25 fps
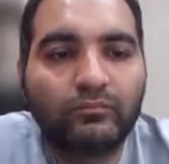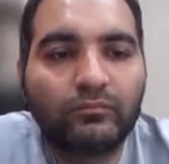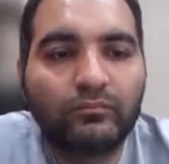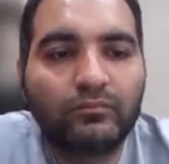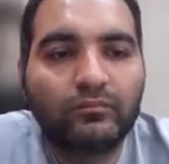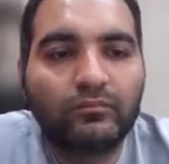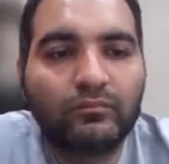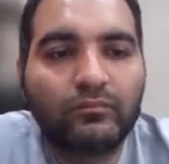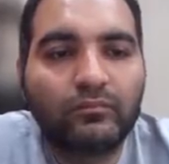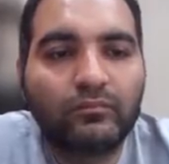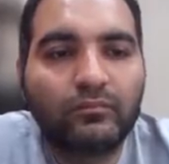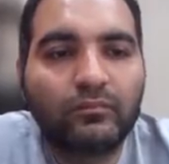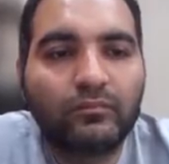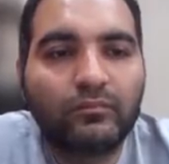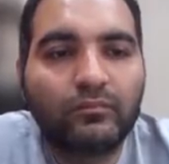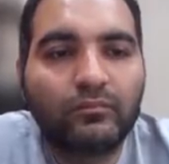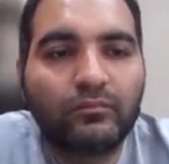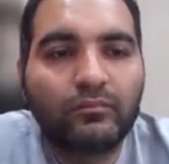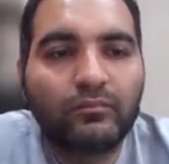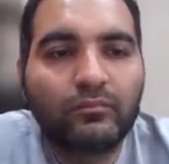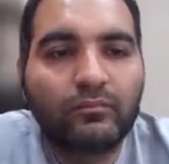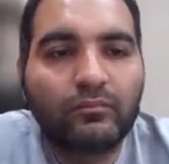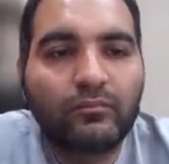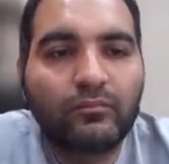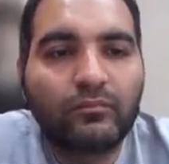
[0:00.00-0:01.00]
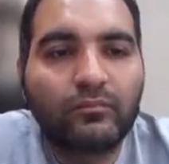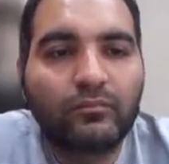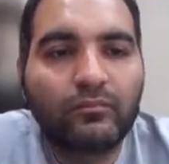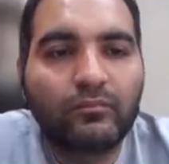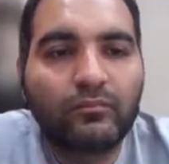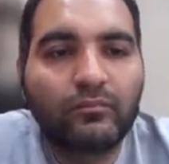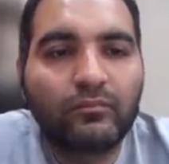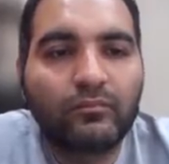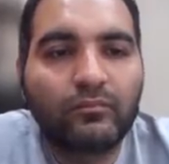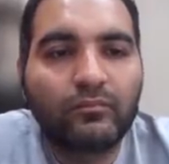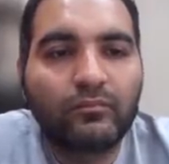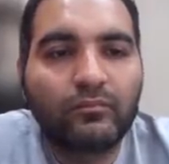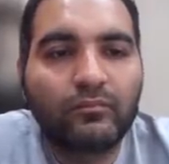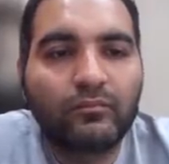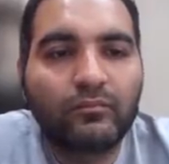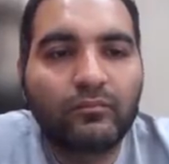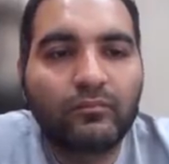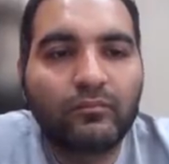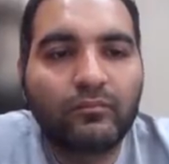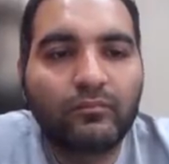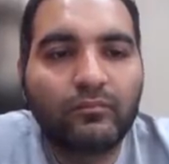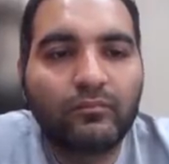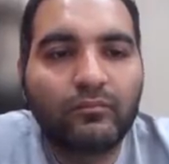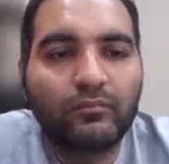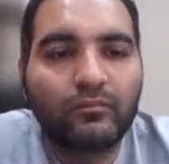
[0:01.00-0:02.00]

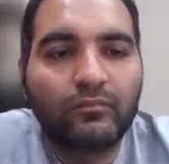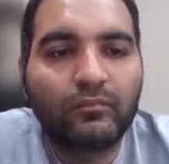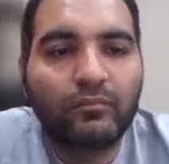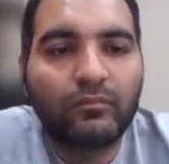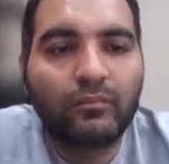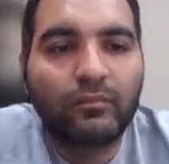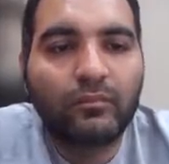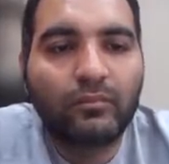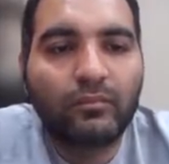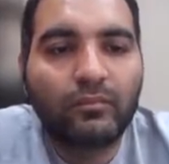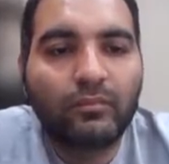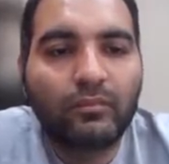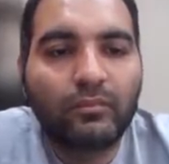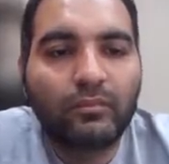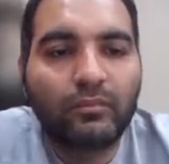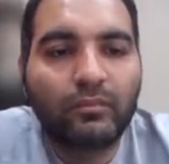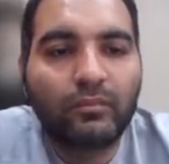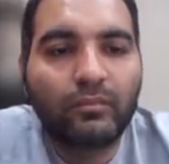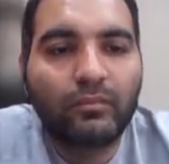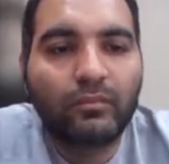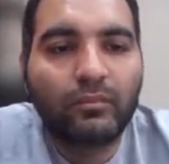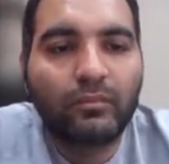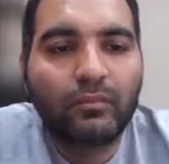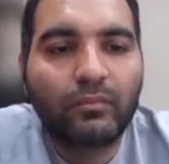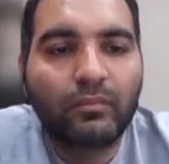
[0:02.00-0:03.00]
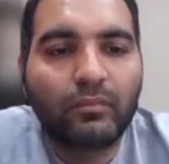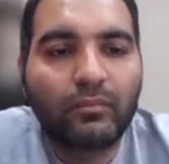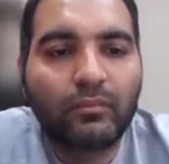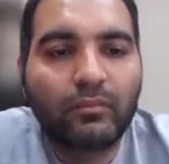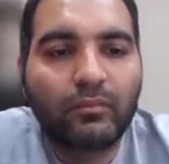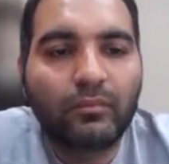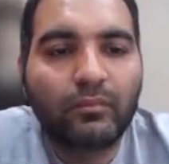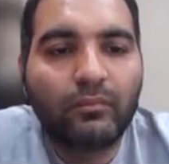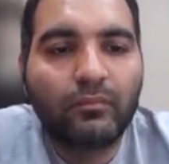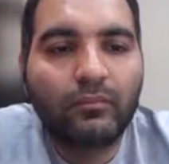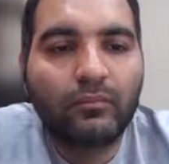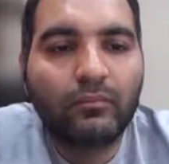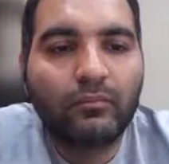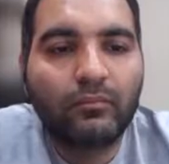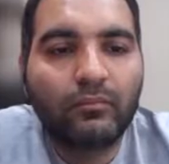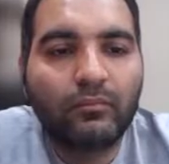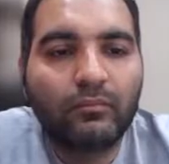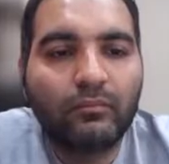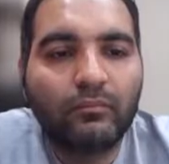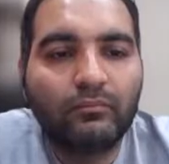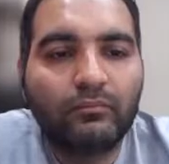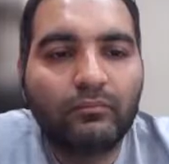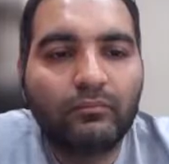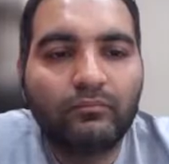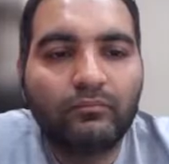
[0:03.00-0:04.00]

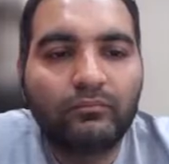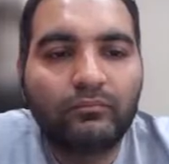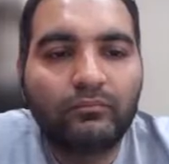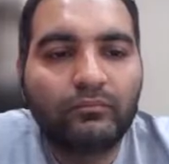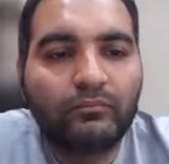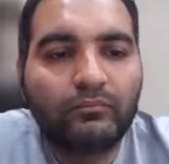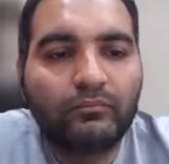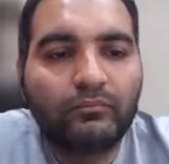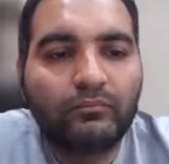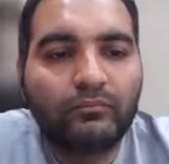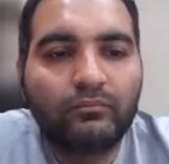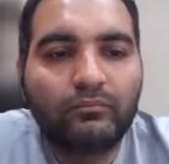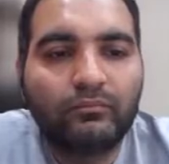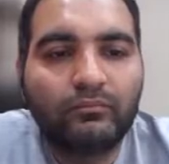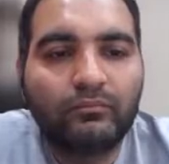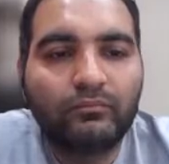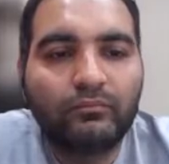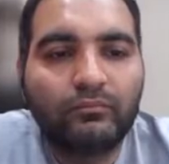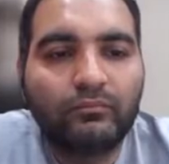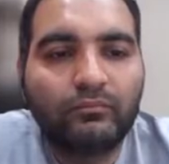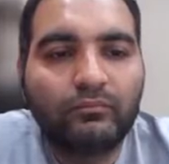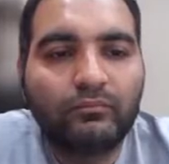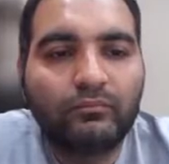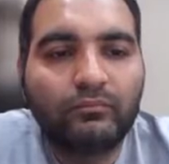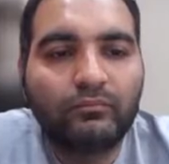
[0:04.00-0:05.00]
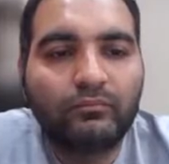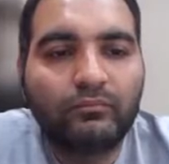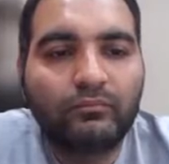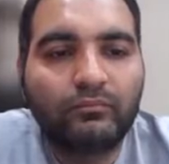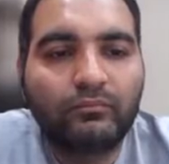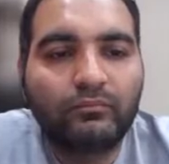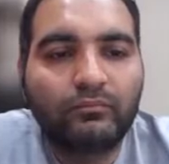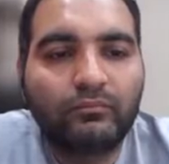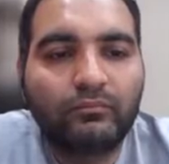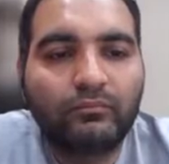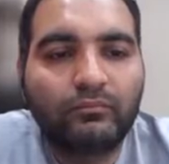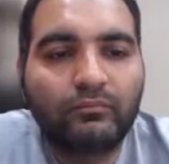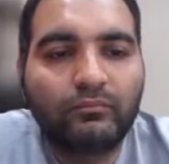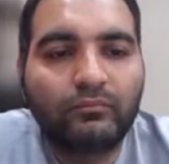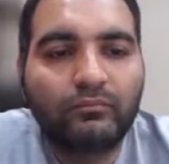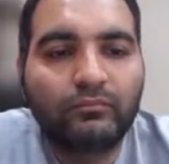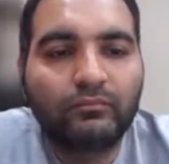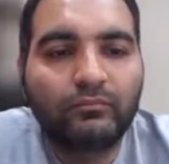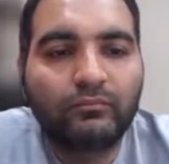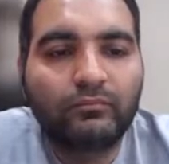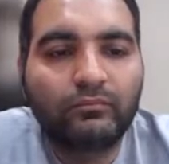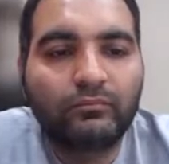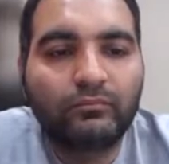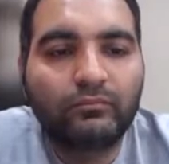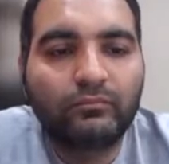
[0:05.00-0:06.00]

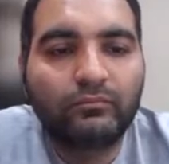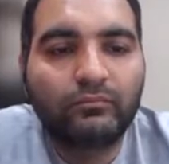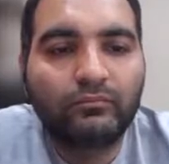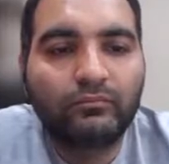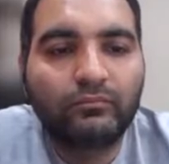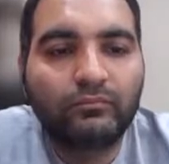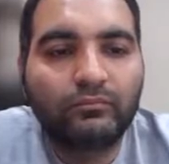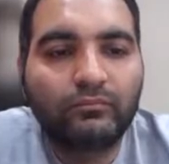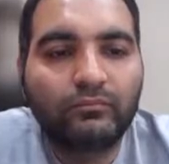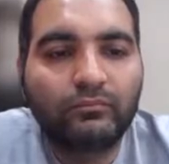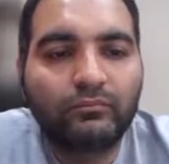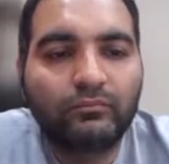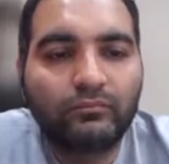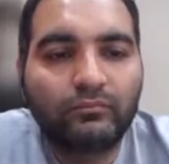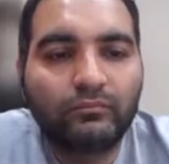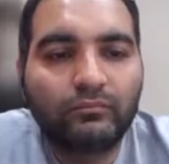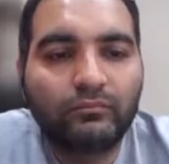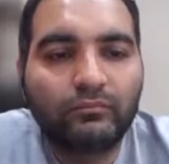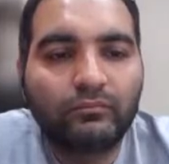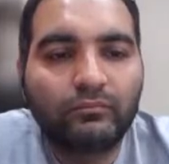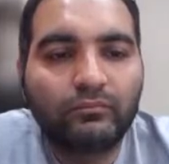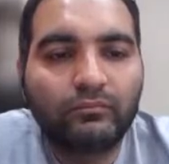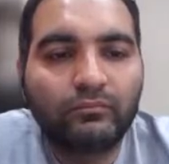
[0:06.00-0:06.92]
(not speaking)